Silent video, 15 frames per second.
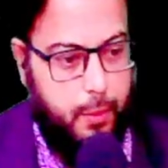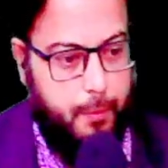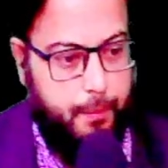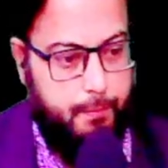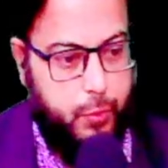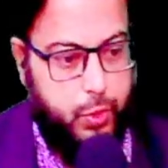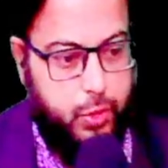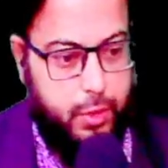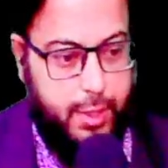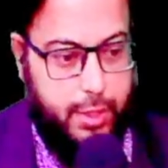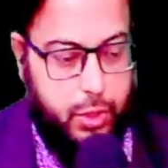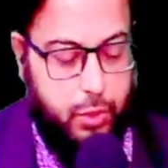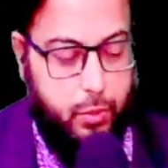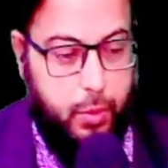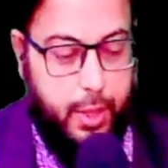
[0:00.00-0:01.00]
so
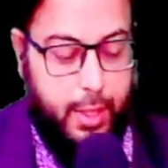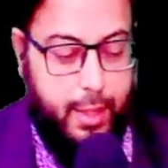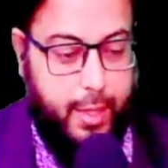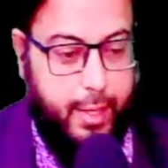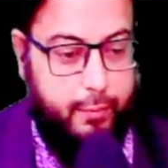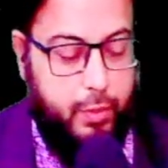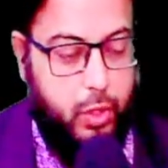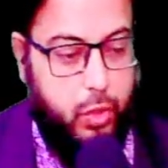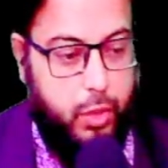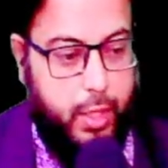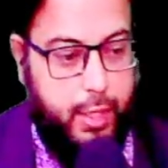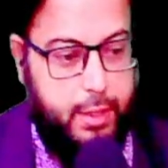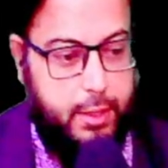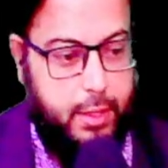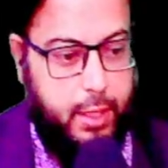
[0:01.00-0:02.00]
that you can have a good
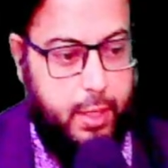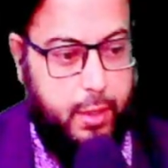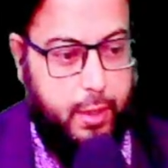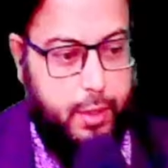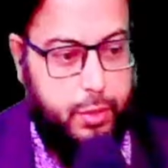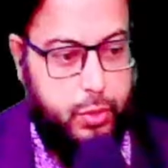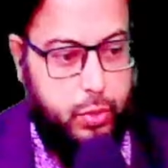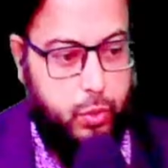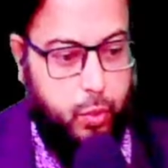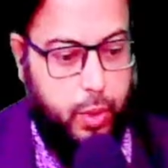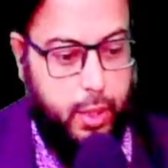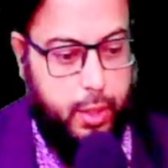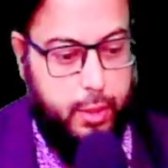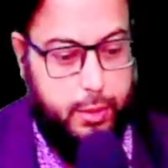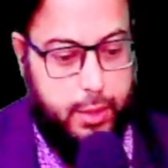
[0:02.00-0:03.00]
idea as to
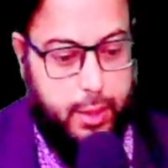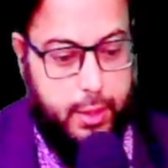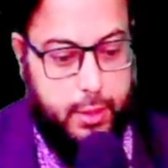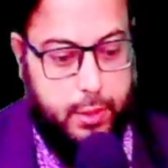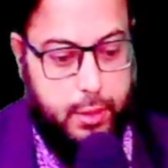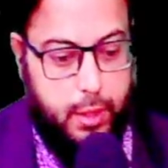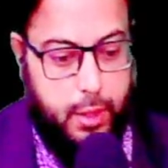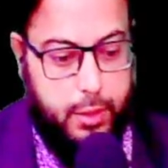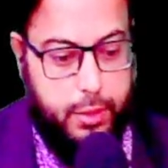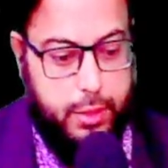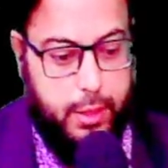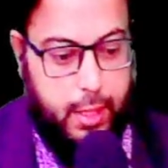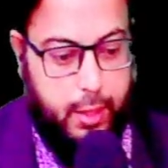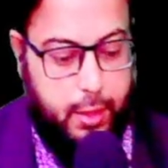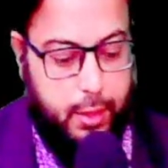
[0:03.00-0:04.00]
where things are
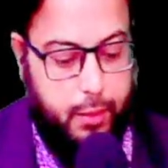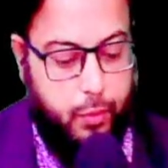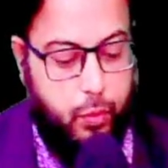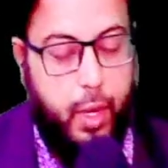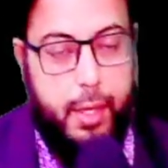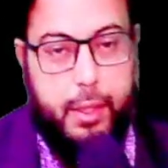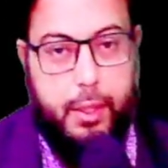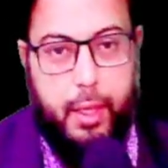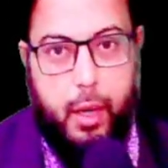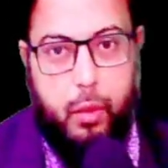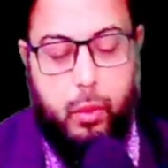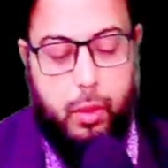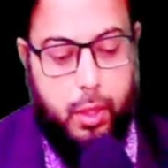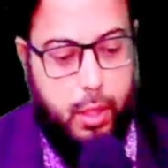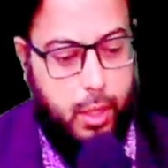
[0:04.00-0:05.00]
standing right
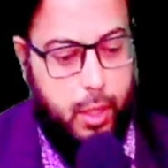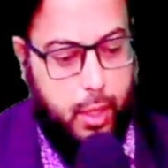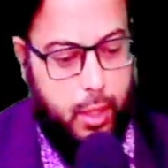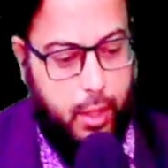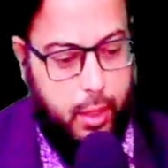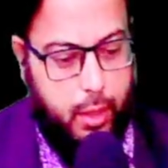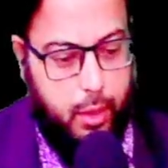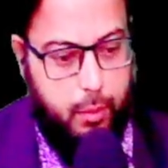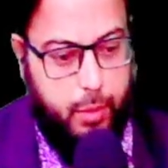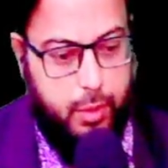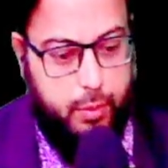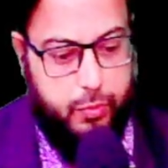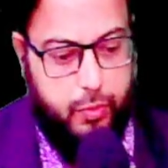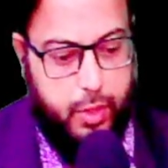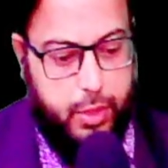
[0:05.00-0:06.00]
now. But
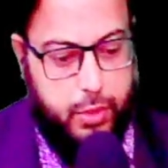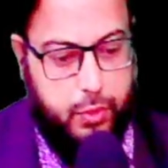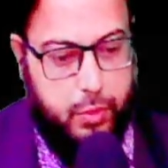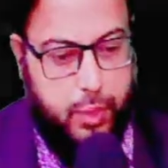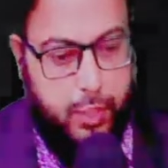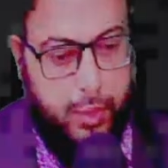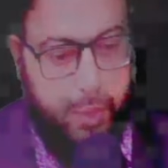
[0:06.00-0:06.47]
before I do that,